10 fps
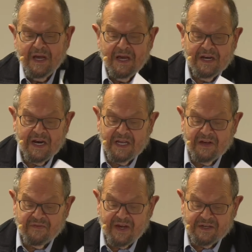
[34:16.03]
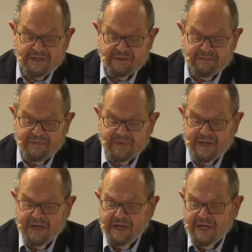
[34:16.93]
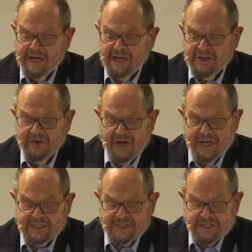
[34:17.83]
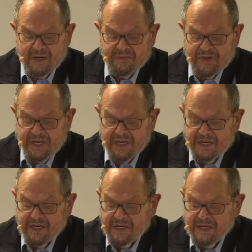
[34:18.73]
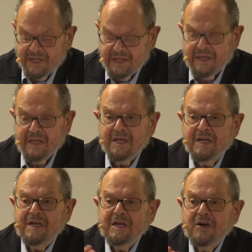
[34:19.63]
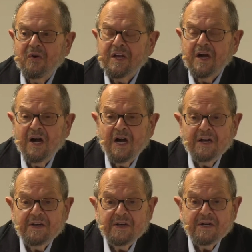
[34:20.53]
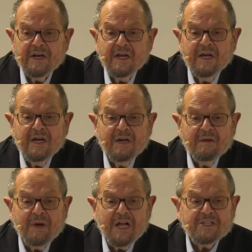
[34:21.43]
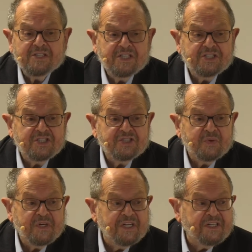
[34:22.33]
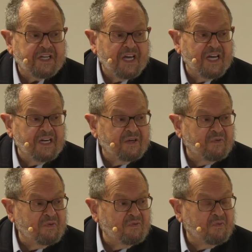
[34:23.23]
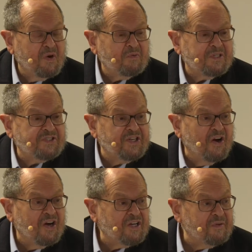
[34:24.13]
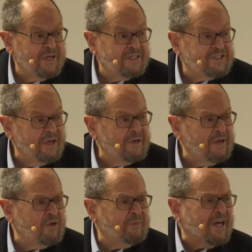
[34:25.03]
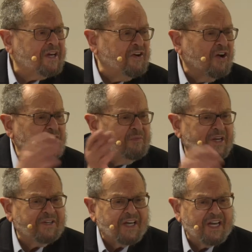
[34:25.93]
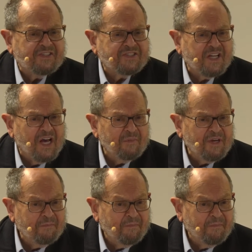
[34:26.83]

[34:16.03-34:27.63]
In any event, you had something going on. Politicians would indicate what was the argument. Somebody would make an argument against climate.